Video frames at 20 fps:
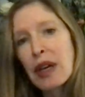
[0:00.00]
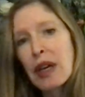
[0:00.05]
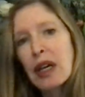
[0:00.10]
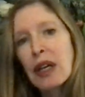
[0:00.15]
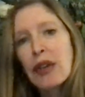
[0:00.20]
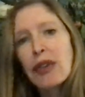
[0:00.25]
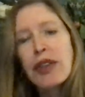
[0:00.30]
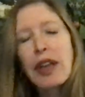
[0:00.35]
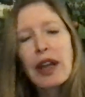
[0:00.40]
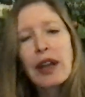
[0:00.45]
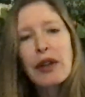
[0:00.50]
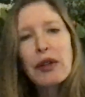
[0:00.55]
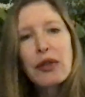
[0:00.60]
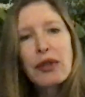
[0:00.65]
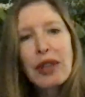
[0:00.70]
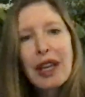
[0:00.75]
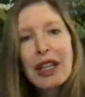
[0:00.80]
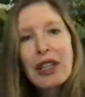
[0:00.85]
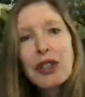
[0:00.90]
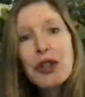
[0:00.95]
They,
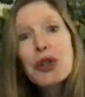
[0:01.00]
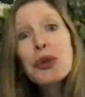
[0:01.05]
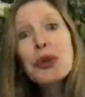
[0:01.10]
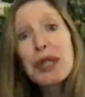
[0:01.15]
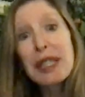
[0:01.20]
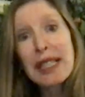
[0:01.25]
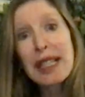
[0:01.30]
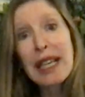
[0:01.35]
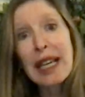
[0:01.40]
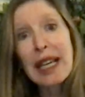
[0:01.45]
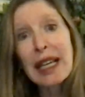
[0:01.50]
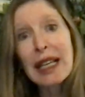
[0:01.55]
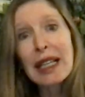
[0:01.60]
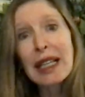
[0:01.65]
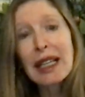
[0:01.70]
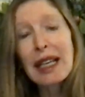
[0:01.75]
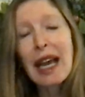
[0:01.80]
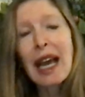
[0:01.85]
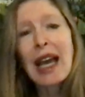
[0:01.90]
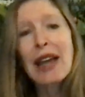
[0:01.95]
they do
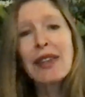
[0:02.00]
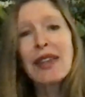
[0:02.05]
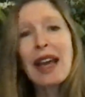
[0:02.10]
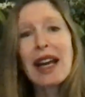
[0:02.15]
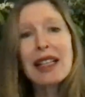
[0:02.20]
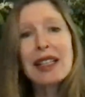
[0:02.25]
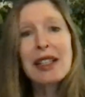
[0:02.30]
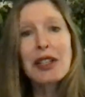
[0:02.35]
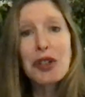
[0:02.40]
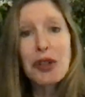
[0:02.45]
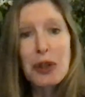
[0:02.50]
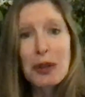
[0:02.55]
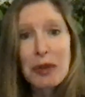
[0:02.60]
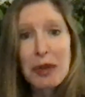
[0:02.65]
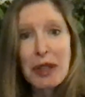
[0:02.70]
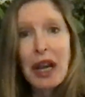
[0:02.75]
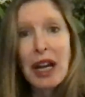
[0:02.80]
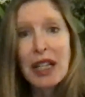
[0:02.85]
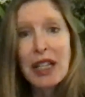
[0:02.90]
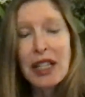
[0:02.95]
sink, and that's a,
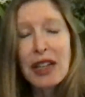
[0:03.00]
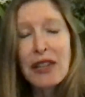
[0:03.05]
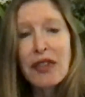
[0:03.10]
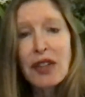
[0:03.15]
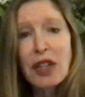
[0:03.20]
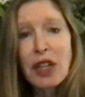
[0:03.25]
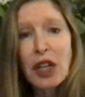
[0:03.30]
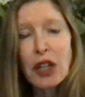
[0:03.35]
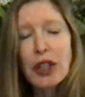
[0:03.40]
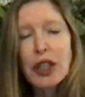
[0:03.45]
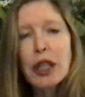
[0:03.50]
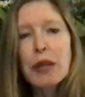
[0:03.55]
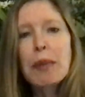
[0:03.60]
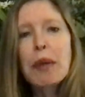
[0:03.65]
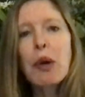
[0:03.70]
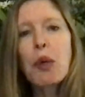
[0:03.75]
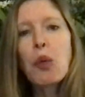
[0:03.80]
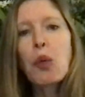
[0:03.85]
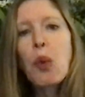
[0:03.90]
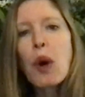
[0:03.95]
a difficulty.
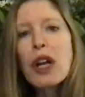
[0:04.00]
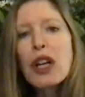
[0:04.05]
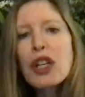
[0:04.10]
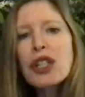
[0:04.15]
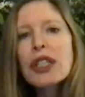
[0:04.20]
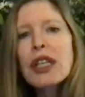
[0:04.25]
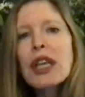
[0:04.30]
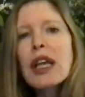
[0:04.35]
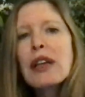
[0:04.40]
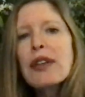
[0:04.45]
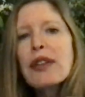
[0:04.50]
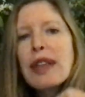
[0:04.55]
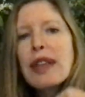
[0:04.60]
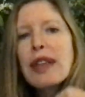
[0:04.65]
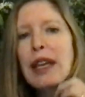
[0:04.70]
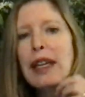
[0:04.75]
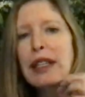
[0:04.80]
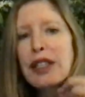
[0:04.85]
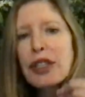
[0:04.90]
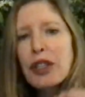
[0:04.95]
But once
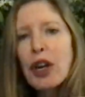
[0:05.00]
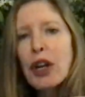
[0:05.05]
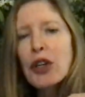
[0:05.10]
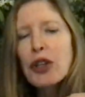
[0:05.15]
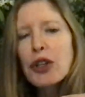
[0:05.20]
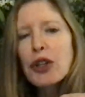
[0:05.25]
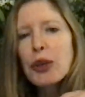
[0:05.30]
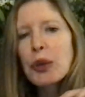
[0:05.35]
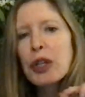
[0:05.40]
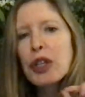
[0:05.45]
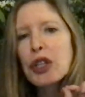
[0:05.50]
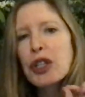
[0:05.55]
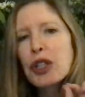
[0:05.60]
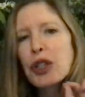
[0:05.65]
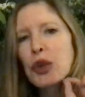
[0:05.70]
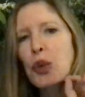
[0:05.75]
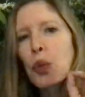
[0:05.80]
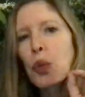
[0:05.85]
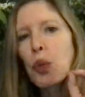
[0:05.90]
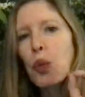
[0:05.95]
they start doing
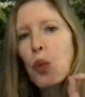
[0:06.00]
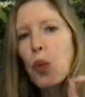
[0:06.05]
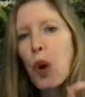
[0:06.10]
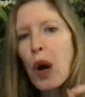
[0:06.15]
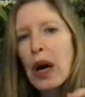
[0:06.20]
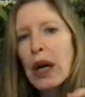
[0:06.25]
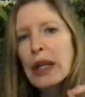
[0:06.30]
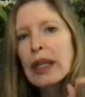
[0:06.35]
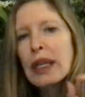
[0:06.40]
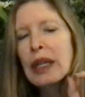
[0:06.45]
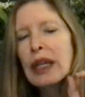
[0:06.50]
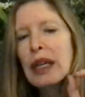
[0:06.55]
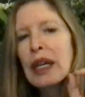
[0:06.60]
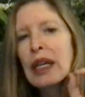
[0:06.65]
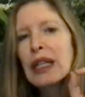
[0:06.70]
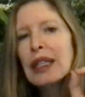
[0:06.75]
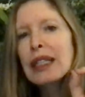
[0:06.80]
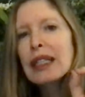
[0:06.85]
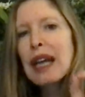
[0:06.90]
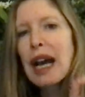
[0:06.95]
just one
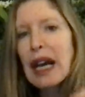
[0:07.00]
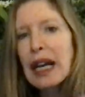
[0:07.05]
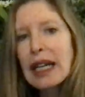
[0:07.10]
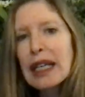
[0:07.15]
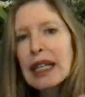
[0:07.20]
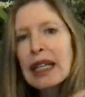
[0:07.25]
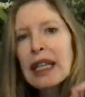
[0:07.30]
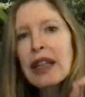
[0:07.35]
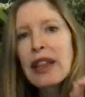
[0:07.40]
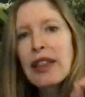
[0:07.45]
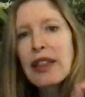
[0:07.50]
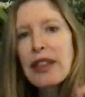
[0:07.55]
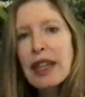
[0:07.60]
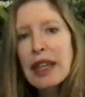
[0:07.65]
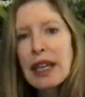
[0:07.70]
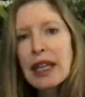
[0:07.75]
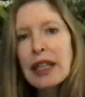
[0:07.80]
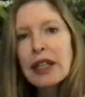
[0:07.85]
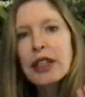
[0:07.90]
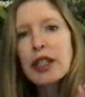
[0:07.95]
tiny
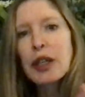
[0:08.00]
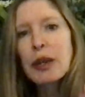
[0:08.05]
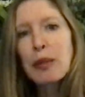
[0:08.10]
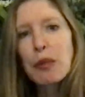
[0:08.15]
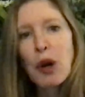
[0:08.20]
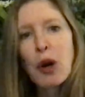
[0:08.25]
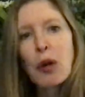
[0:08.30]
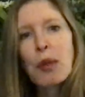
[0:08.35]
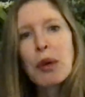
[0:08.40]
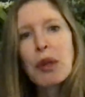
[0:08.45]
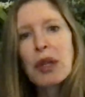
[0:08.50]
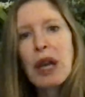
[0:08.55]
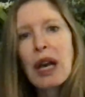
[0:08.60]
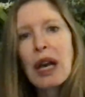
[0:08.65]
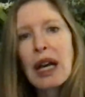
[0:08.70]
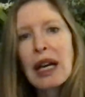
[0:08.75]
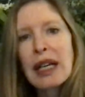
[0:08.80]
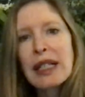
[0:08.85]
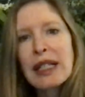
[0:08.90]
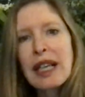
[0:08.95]
thing to
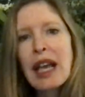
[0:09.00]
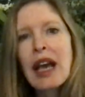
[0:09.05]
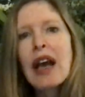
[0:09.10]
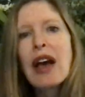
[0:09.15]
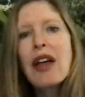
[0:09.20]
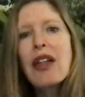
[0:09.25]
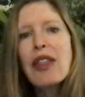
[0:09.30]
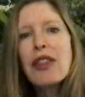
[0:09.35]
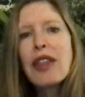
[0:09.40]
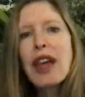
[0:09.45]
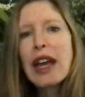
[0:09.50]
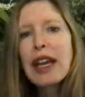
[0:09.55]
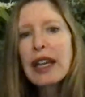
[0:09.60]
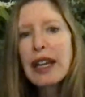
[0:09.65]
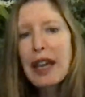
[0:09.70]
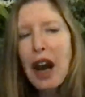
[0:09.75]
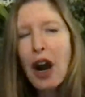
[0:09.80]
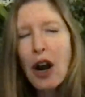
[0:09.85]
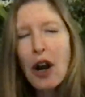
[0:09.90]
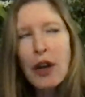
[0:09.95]
mobilize,
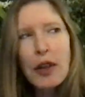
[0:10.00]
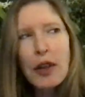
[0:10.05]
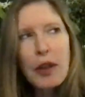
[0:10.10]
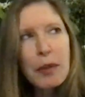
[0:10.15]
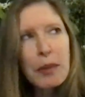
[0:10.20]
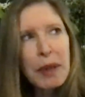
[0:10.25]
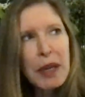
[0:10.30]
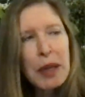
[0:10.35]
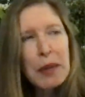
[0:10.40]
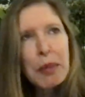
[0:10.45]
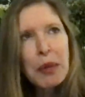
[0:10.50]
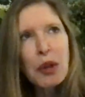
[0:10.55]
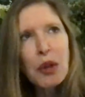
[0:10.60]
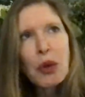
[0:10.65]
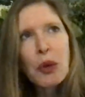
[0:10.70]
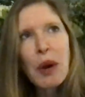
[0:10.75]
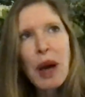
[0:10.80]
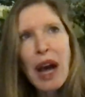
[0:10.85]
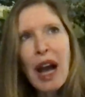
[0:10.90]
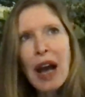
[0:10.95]
they are the people
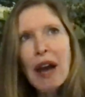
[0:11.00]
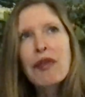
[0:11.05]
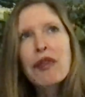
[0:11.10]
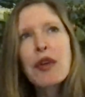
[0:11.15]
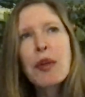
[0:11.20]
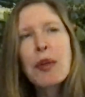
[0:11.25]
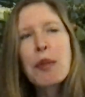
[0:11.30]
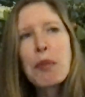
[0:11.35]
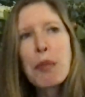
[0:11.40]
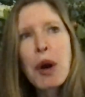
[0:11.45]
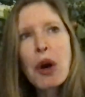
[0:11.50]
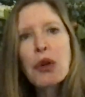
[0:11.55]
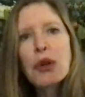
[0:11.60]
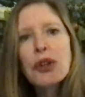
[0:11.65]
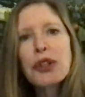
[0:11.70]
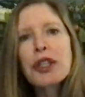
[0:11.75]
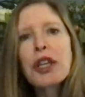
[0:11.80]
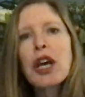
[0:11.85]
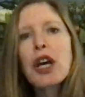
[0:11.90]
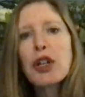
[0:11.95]
who have the
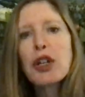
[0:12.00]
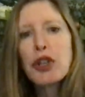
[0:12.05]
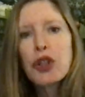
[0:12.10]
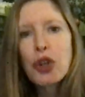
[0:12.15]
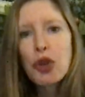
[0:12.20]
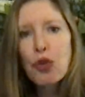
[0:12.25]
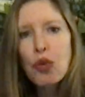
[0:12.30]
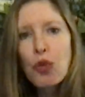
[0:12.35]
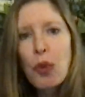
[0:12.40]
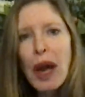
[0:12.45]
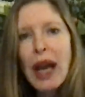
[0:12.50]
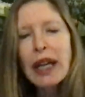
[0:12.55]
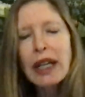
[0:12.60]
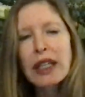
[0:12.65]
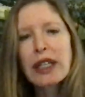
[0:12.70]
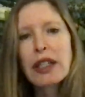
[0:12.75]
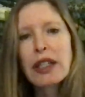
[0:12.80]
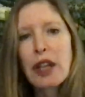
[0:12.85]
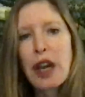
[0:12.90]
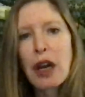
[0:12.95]
most
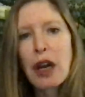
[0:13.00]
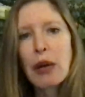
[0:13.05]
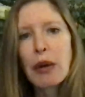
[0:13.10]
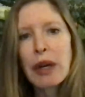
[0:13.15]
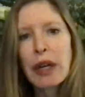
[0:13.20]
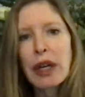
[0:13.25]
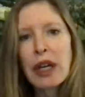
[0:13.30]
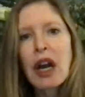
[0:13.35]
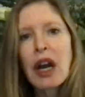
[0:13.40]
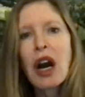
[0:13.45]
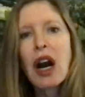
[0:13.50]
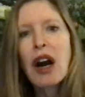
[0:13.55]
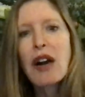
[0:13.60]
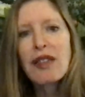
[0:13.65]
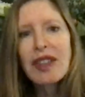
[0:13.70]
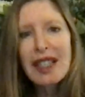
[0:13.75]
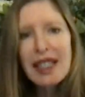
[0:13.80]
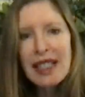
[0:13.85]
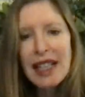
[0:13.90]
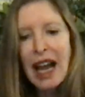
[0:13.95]
direct knowing of
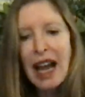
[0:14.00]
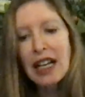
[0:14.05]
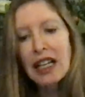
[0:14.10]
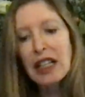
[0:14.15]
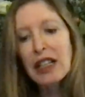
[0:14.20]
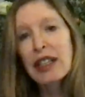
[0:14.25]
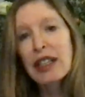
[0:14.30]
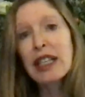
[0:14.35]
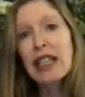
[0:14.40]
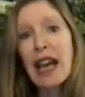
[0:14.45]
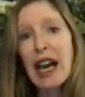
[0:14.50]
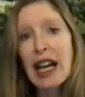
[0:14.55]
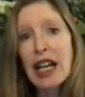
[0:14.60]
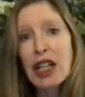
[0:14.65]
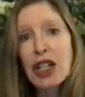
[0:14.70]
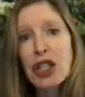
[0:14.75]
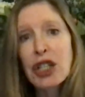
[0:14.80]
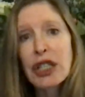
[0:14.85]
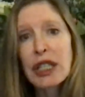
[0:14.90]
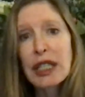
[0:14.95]
exactly the
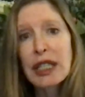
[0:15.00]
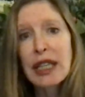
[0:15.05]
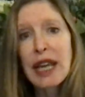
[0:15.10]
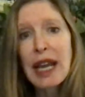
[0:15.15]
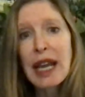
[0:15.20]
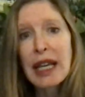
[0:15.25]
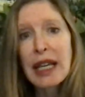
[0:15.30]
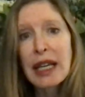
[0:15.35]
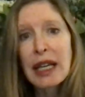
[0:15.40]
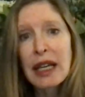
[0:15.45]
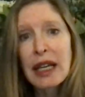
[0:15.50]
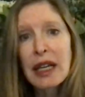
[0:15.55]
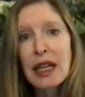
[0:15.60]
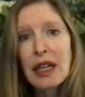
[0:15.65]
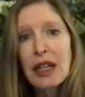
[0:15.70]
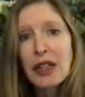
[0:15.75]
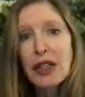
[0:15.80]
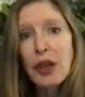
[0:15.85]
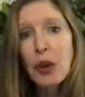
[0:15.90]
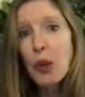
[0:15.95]
action to take.
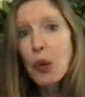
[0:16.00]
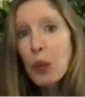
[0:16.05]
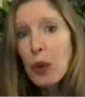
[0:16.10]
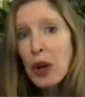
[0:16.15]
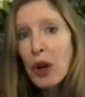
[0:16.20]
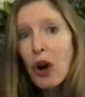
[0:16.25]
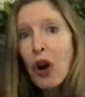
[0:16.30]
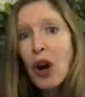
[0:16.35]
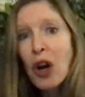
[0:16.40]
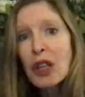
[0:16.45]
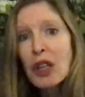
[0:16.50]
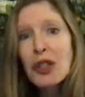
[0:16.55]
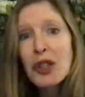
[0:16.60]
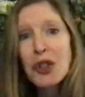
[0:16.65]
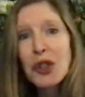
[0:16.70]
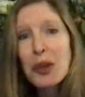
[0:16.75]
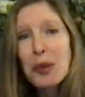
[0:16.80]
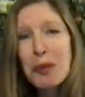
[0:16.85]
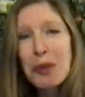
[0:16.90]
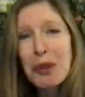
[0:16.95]
So we're all a
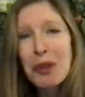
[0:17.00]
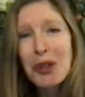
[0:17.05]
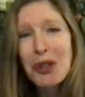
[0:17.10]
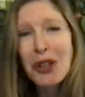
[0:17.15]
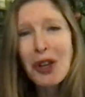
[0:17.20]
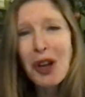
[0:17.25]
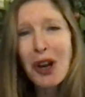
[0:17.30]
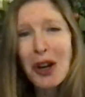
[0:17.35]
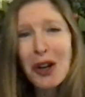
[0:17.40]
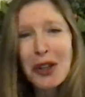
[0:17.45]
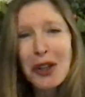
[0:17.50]
superstar.